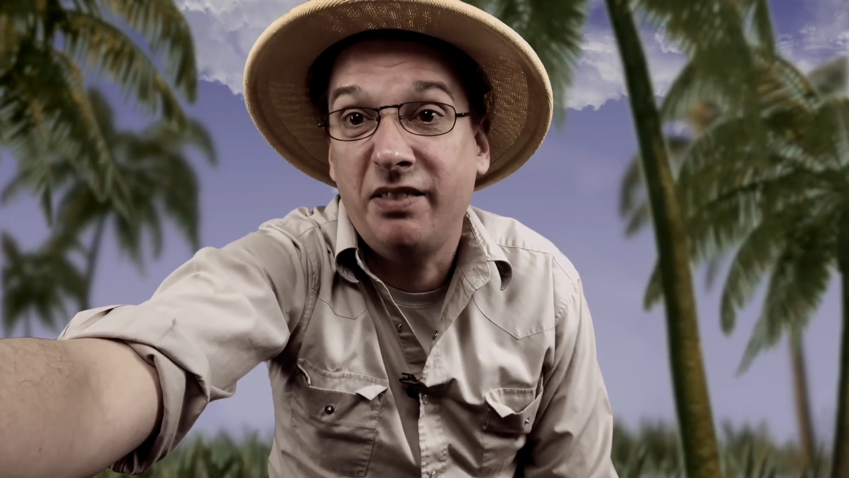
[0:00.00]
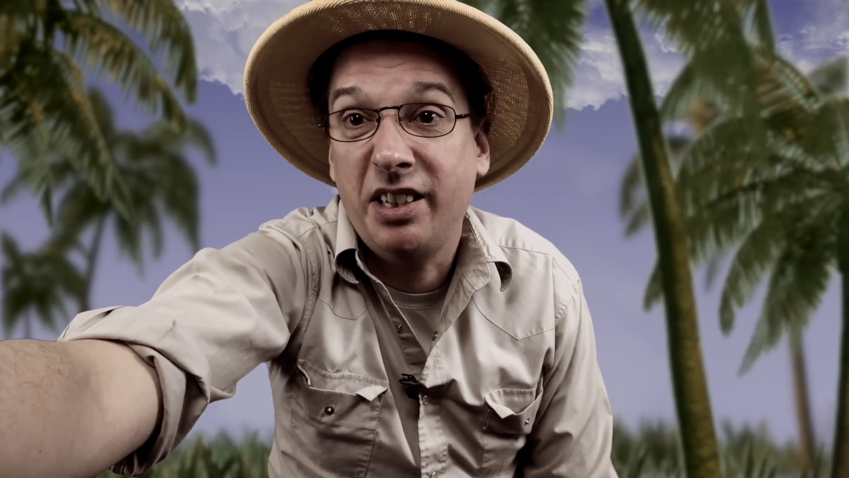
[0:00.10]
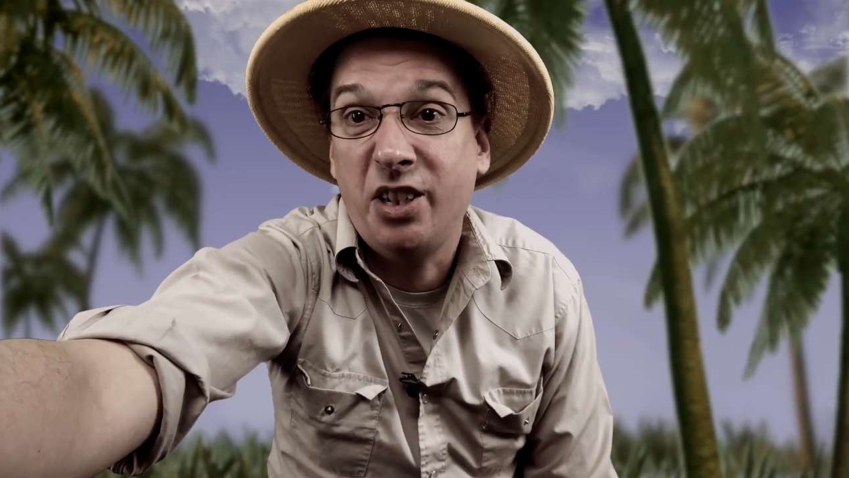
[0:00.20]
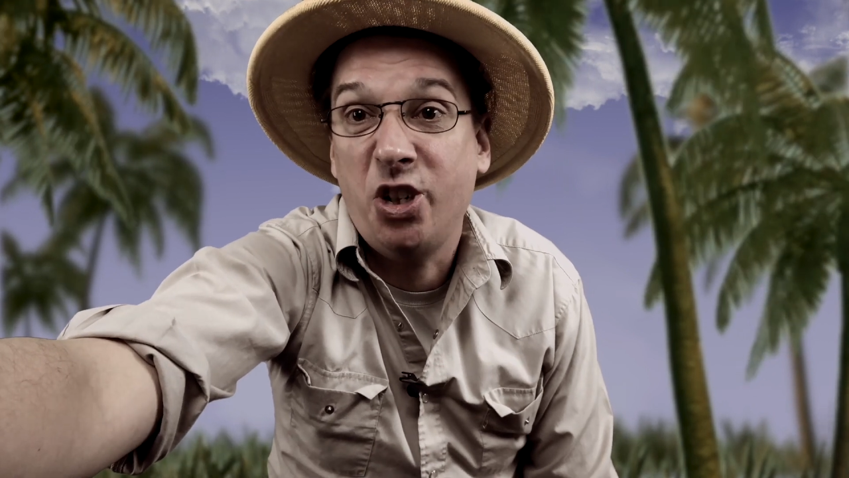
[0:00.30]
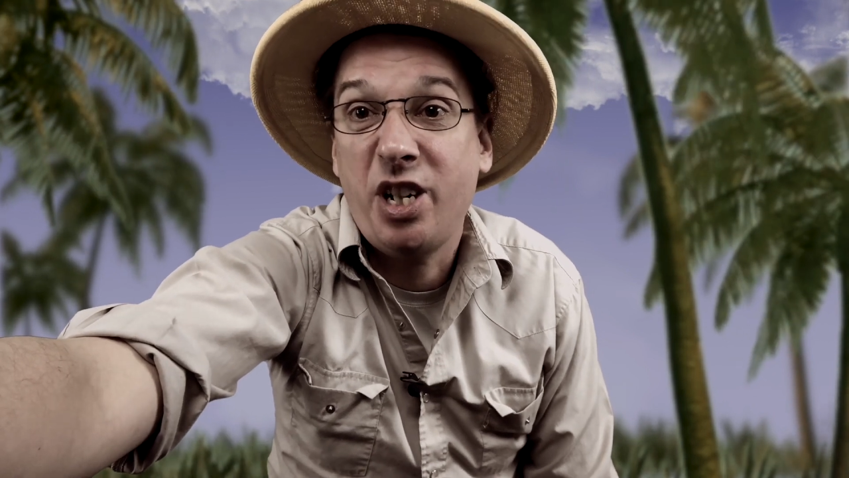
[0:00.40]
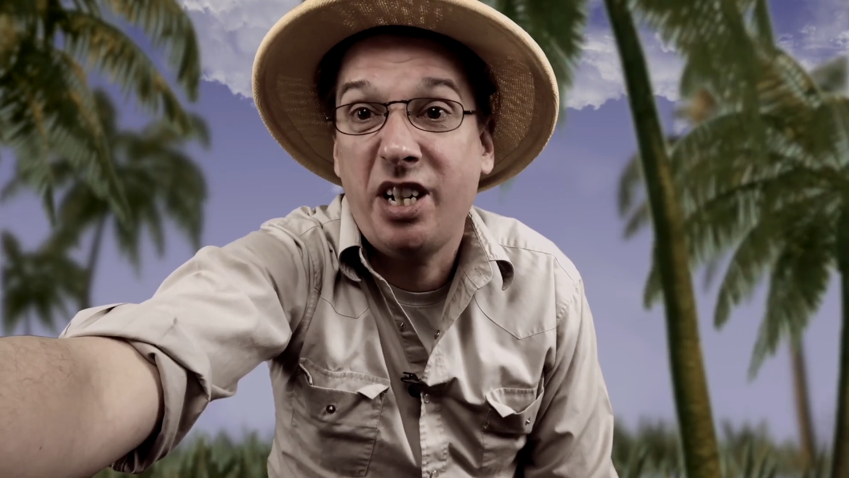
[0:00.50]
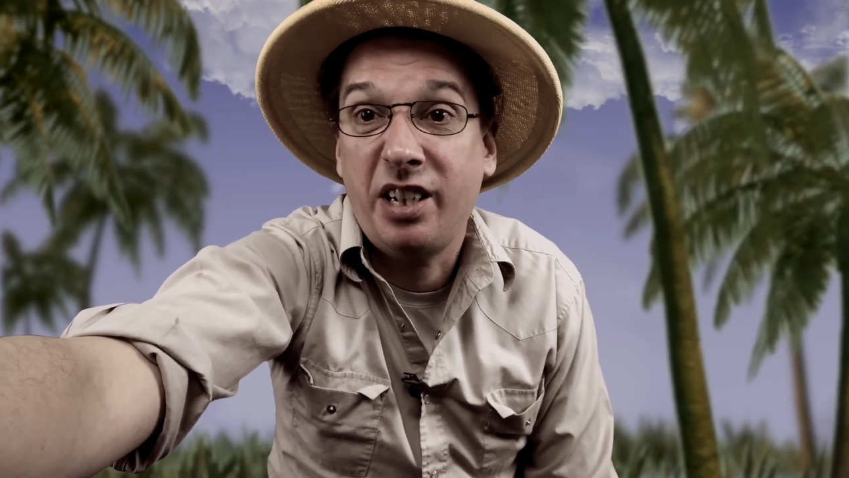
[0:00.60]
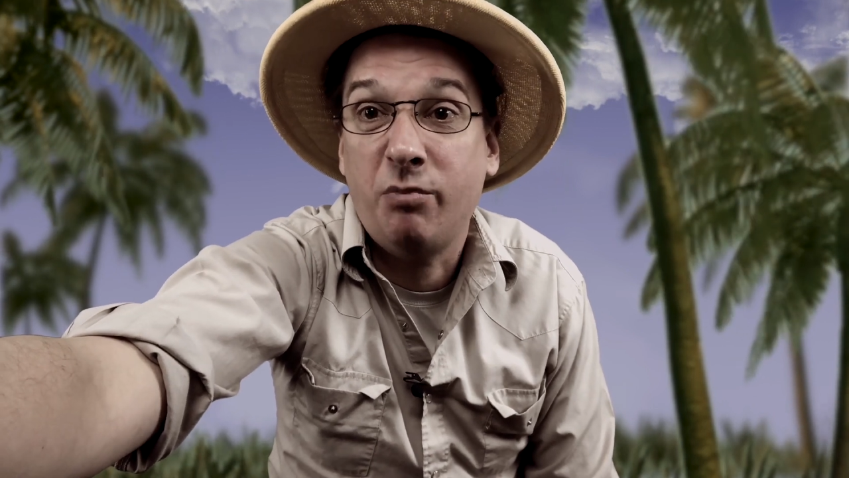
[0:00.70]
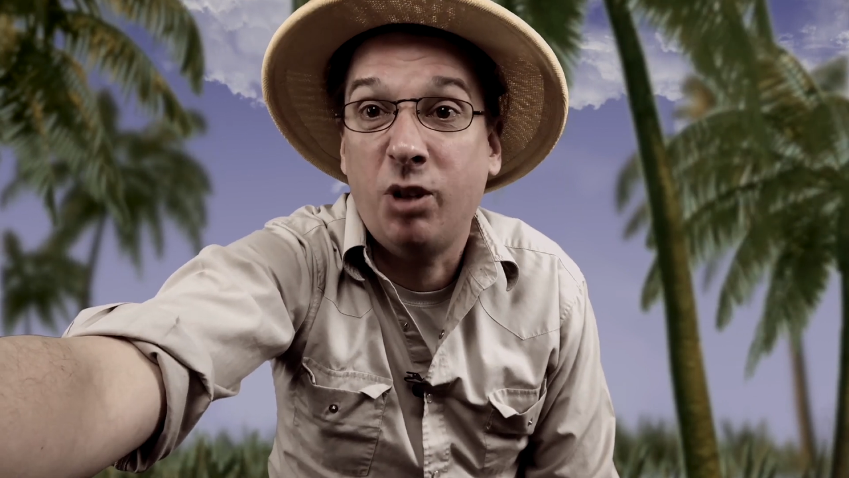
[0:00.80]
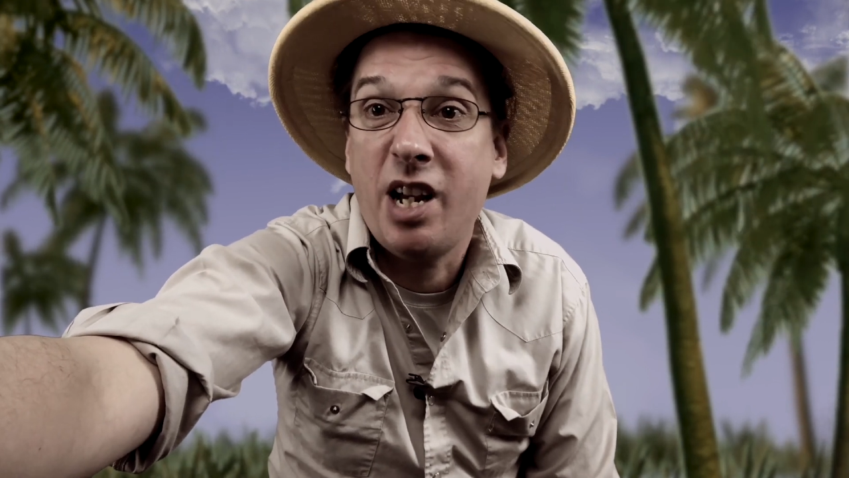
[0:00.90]
of this
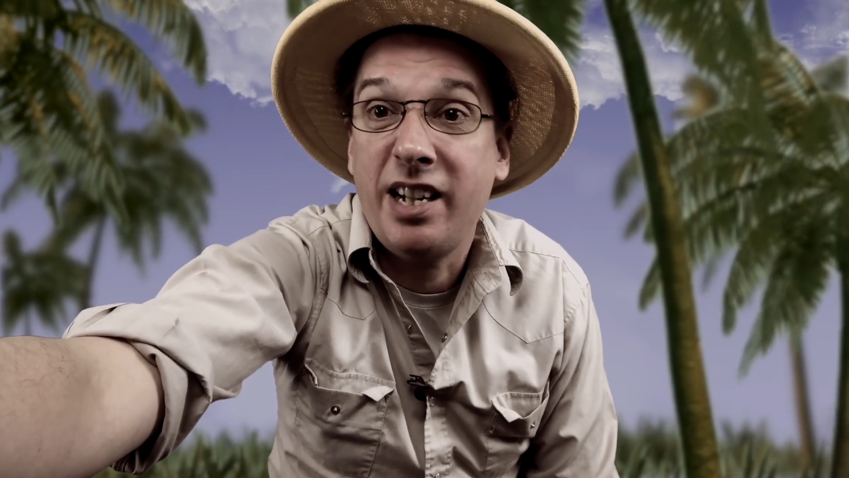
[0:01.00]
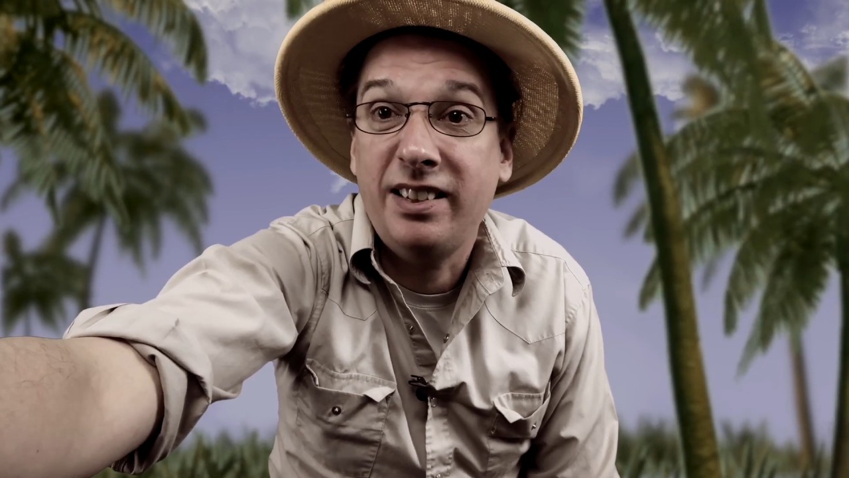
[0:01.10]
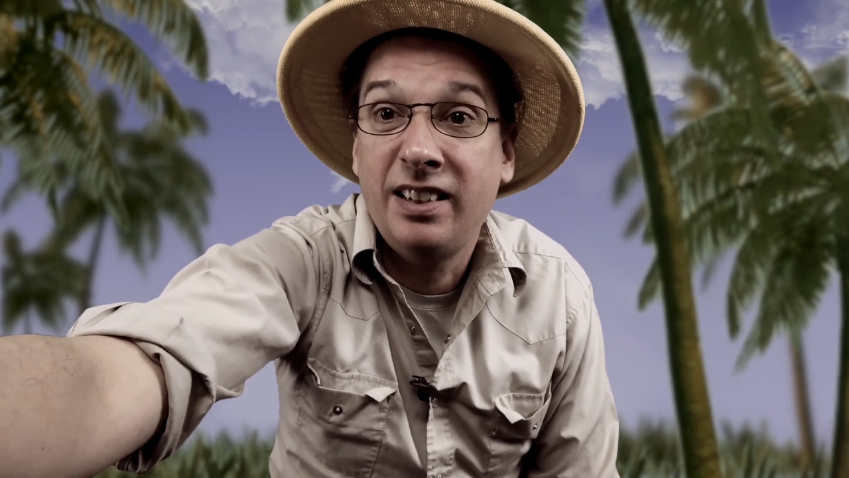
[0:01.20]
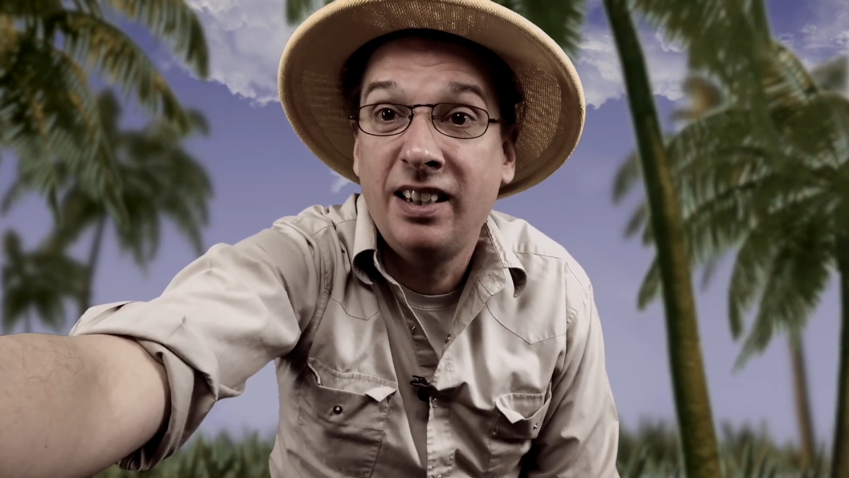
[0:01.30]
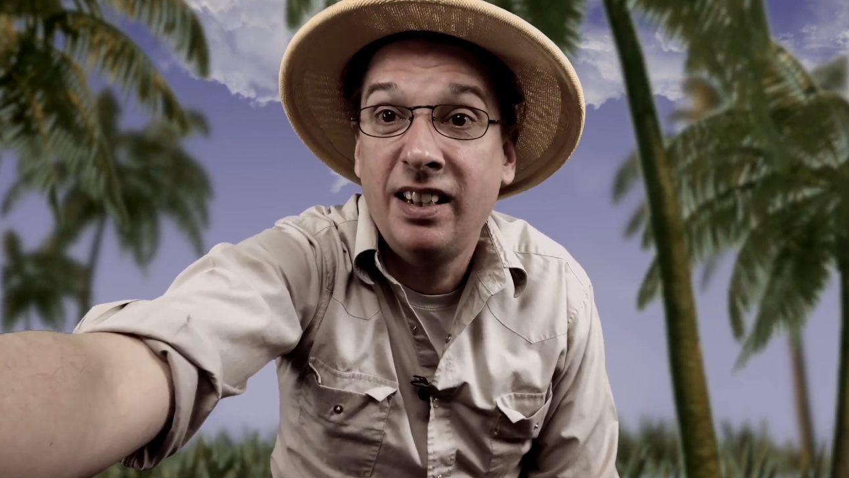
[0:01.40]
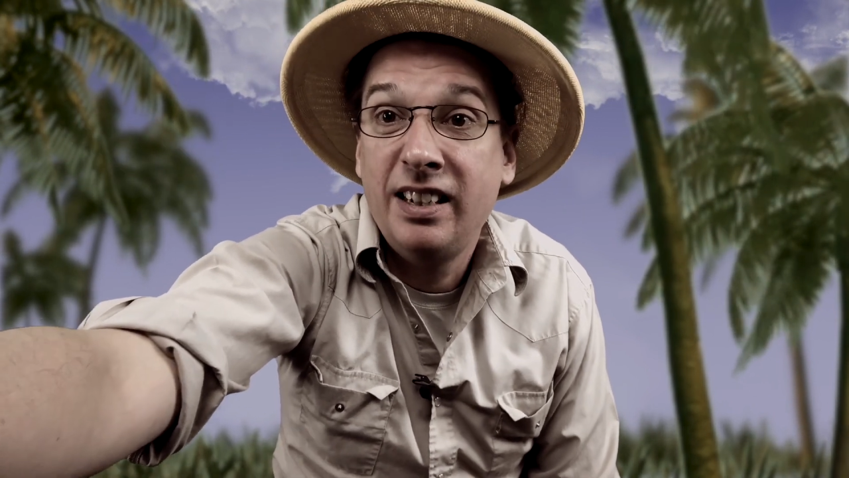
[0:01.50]
enchanting place.